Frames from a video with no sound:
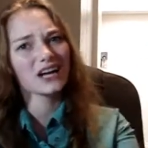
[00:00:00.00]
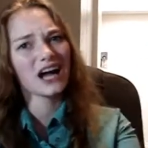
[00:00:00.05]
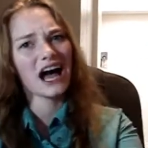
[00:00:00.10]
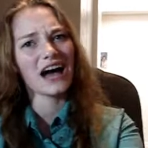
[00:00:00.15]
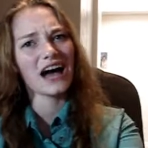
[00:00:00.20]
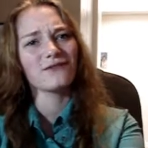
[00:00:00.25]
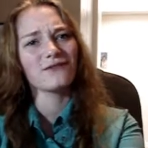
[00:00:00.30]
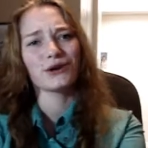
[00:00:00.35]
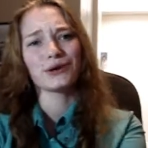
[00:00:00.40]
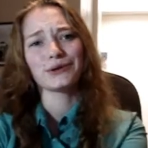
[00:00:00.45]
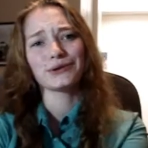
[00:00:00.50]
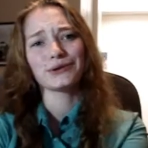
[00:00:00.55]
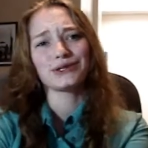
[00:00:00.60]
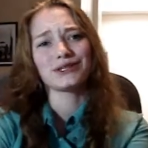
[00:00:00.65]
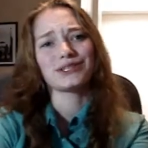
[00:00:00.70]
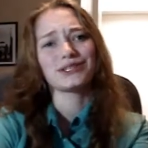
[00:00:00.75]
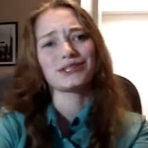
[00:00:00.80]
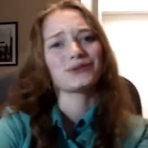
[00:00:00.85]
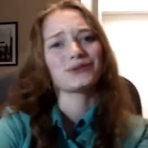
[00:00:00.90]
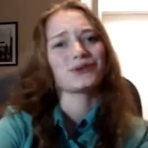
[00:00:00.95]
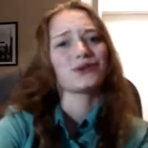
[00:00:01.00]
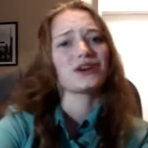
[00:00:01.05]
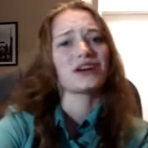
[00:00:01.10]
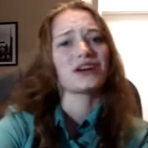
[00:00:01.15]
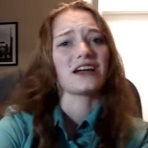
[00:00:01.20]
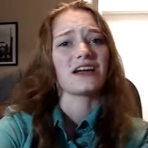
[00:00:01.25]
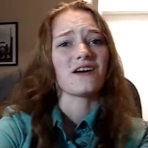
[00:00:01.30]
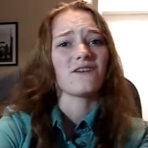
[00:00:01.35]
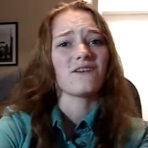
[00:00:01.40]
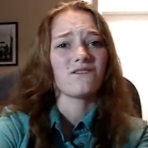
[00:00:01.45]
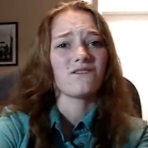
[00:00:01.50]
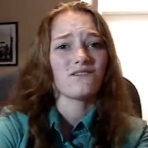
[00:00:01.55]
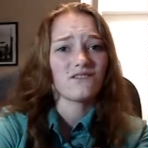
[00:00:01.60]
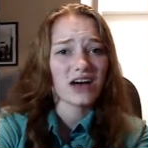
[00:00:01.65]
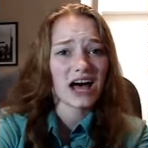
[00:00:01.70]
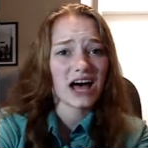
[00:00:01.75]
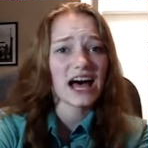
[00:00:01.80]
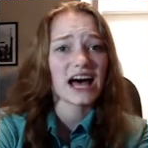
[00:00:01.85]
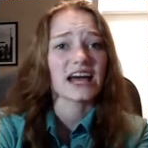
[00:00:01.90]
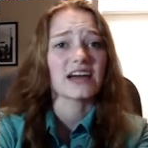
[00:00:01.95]
I've heard the story
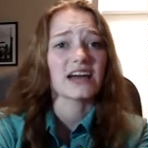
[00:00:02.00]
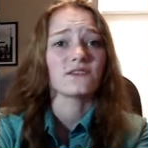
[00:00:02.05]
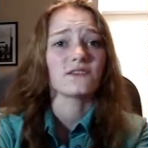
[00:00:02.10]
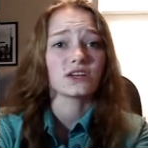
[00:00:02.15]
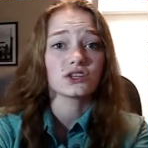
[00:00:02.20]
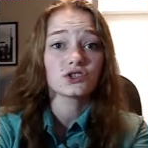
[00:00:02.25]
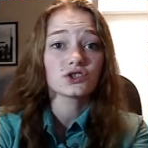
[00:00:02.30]
5